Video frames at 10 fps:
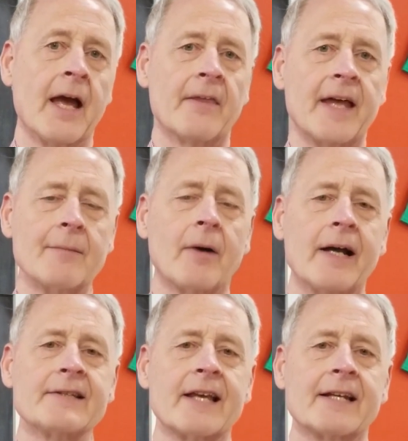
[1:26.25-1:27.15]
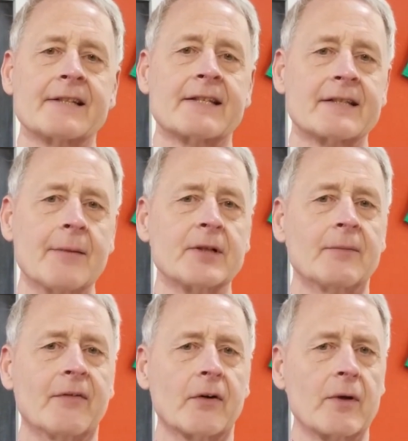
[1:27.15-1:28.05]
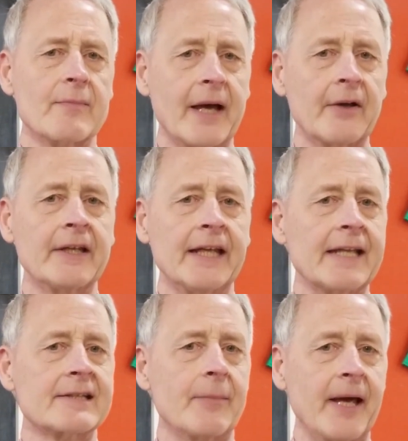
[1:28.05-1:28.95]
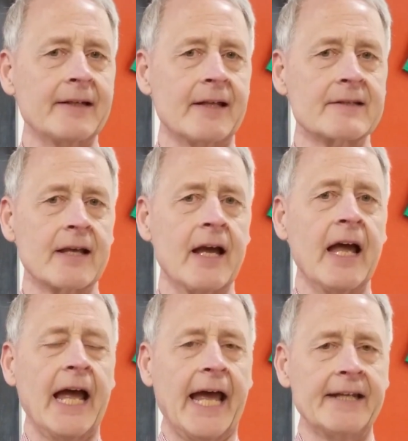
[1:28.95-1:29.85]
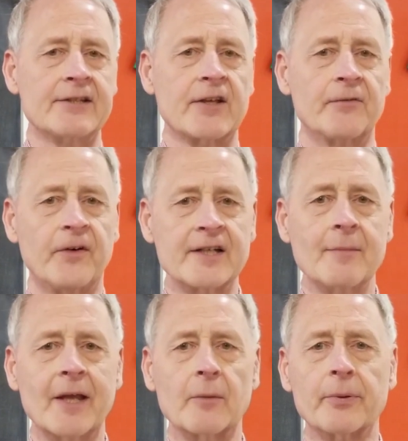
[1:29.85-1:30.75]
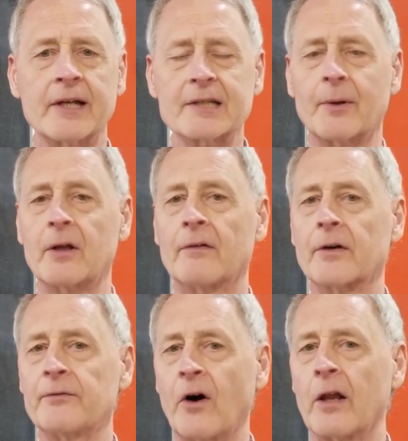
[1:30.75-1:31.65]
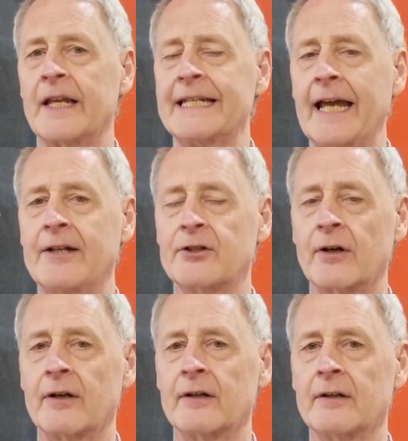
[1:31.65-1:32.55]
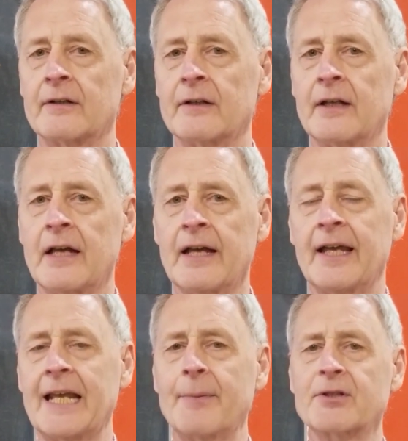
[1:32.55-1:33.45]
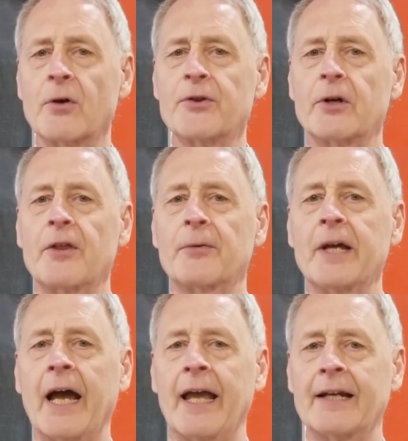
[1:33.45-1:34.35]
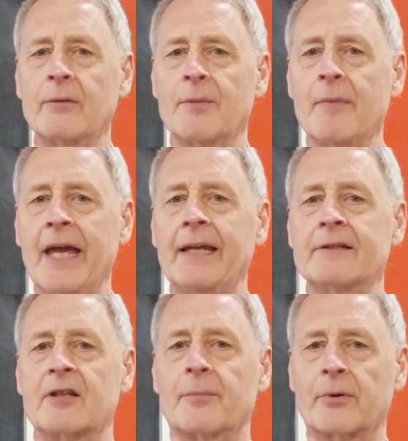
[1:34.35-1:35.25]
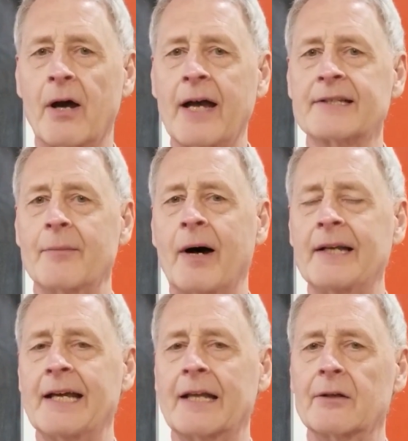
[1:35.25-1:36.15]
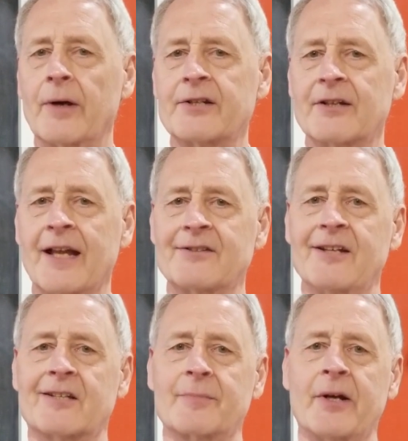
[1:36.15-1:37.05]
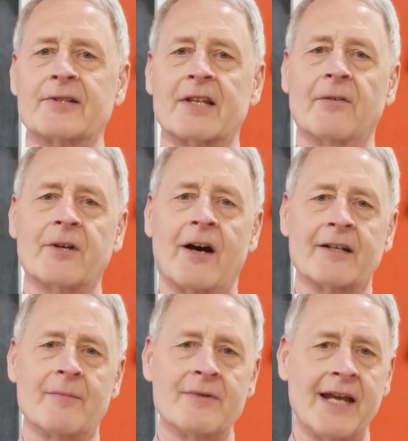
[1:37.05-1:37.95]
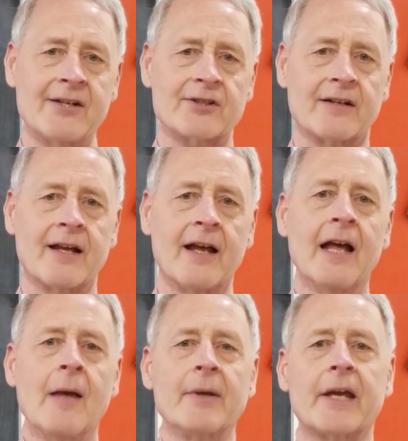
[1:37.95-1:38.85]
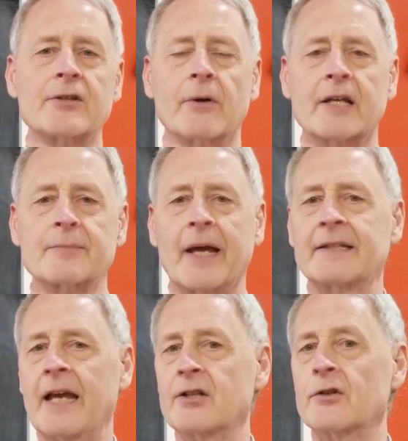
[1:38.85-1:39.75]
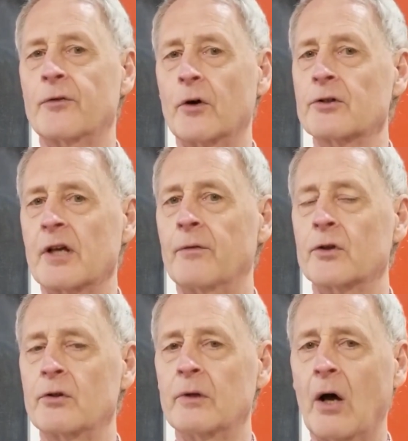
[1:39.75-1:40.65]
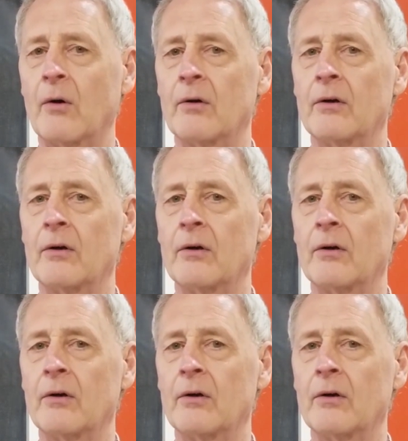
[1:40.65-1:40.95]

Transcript: That mindset is a symptom of her rebellion against dependence and is the fundamental principle of her fallen nature. In episode 33, I ended with Meg surprised at my declaration that she experienced self-condemnation because her expectations for herself were too low.